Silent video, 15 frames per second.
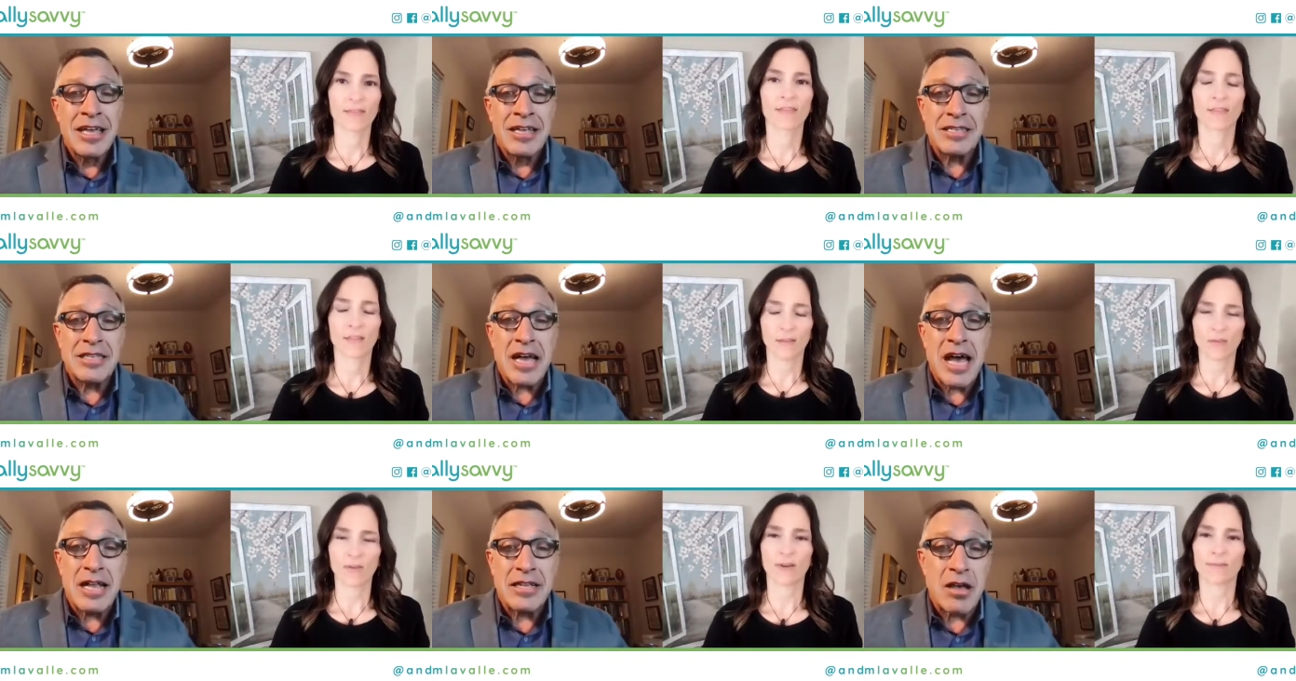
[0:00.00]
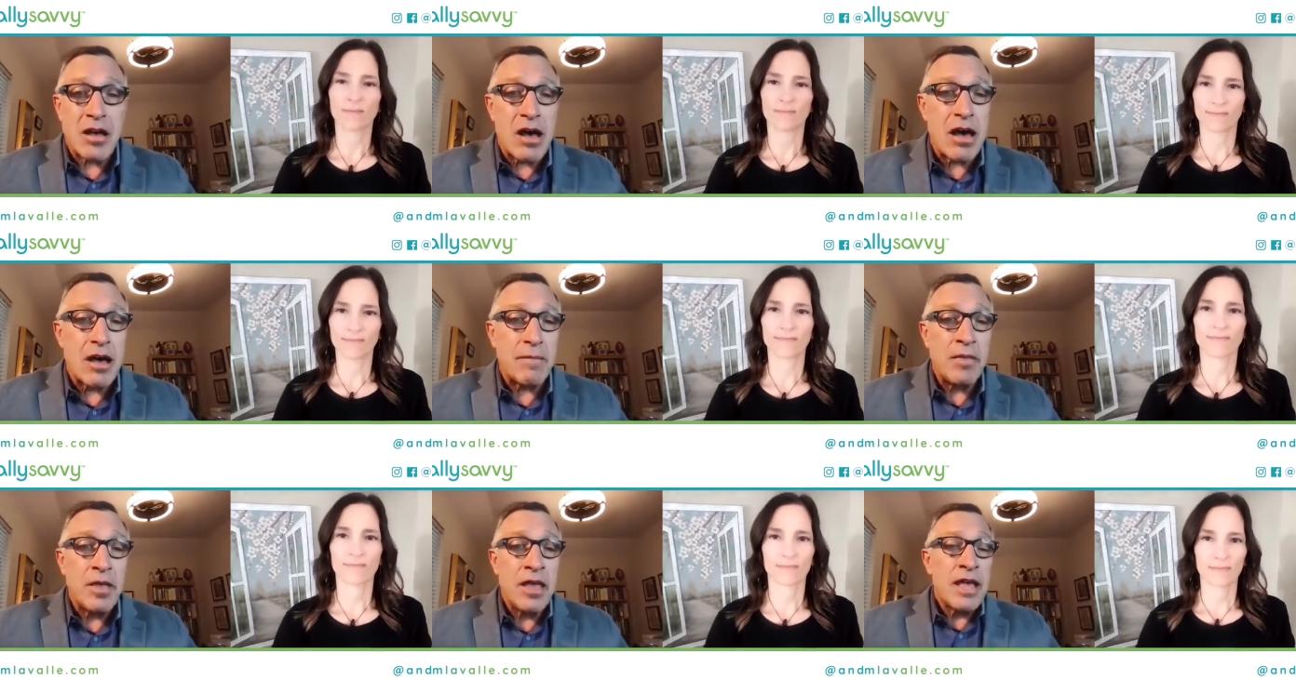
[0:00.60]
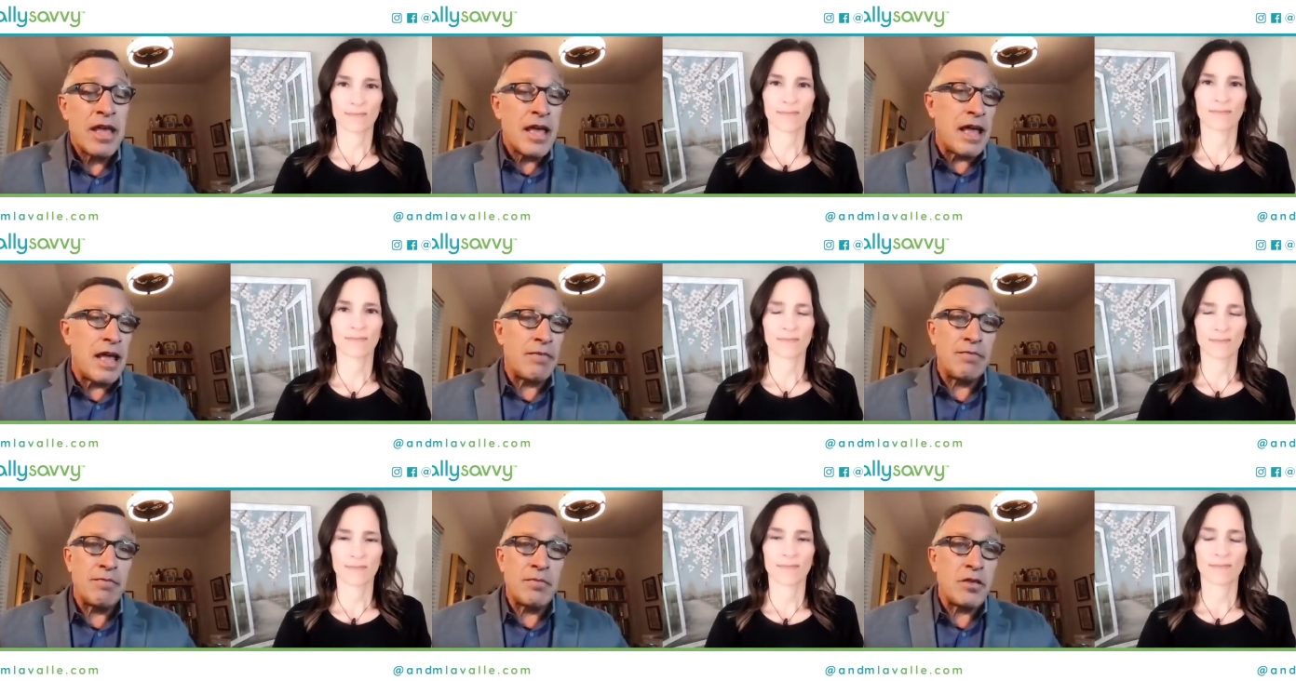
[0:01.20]
Speaker 1: dot com
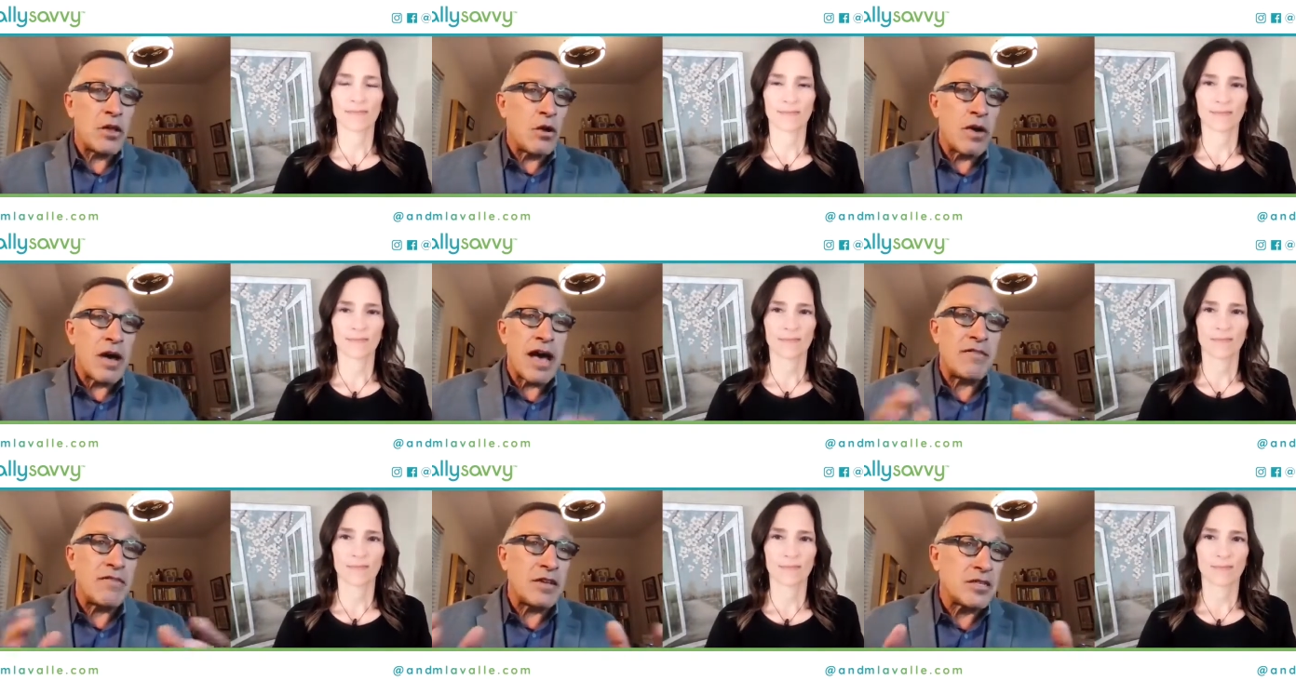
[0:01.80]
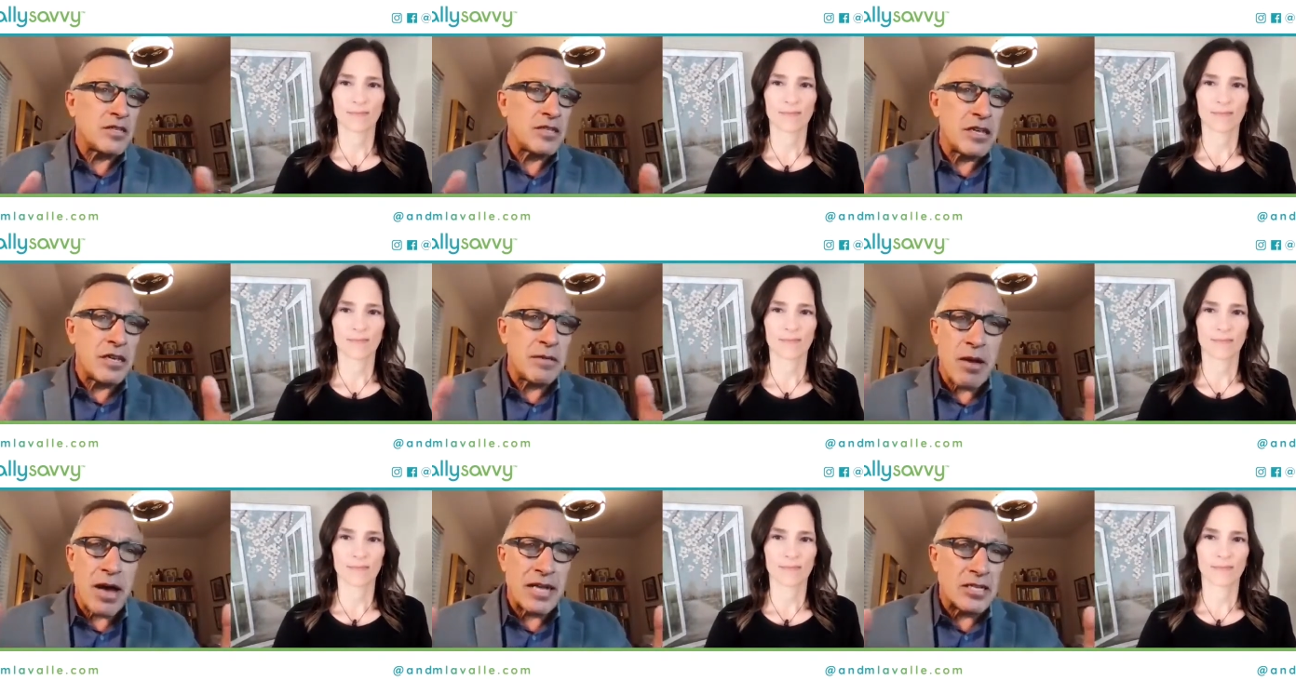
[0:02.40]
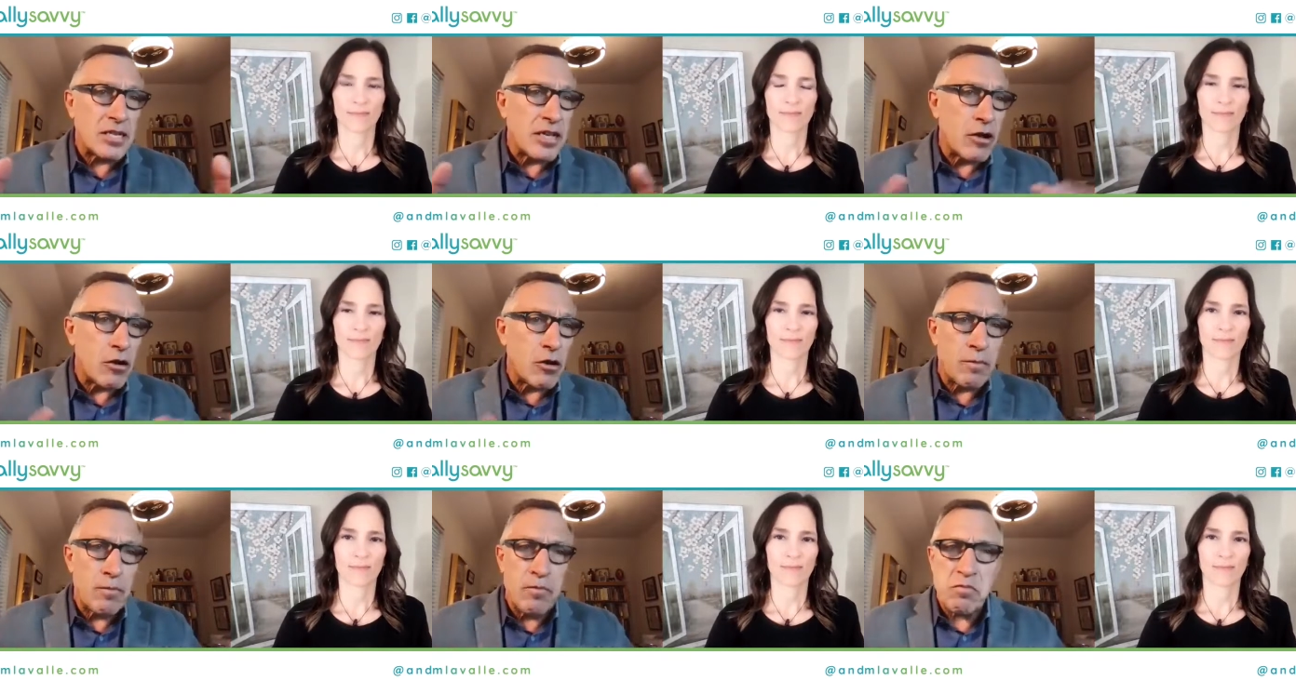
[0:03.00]
and you know obviously
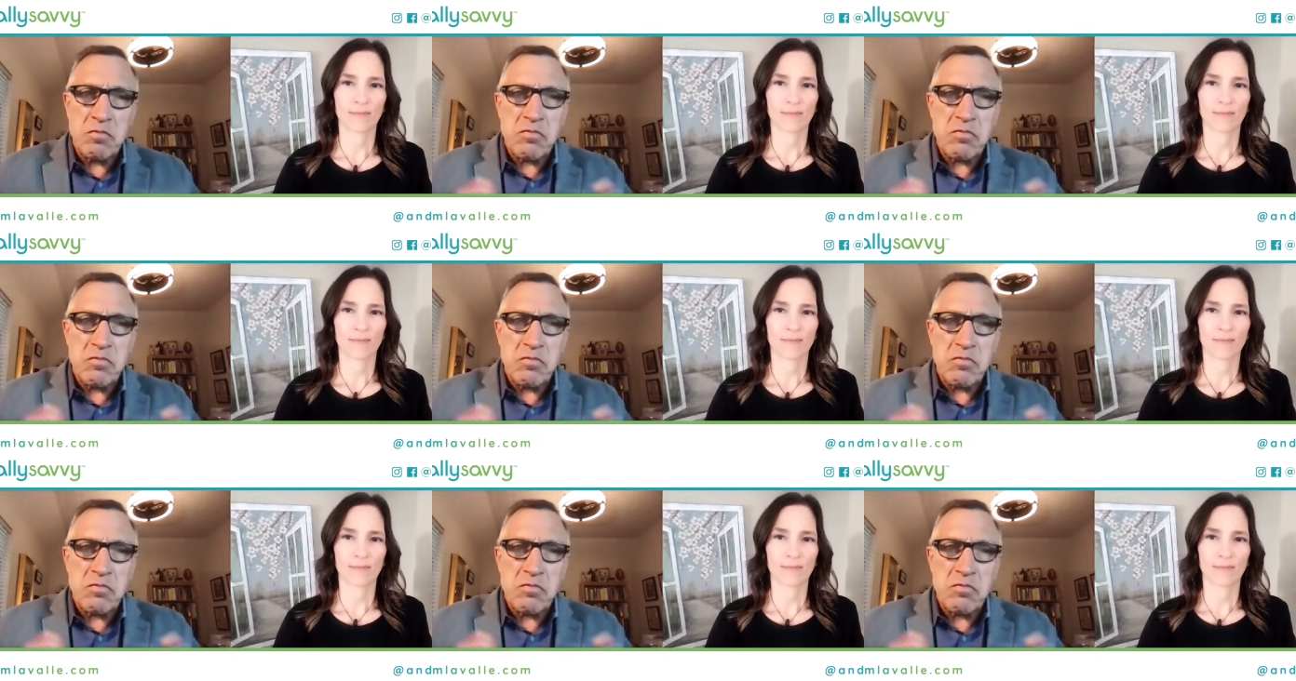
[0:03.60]
moducare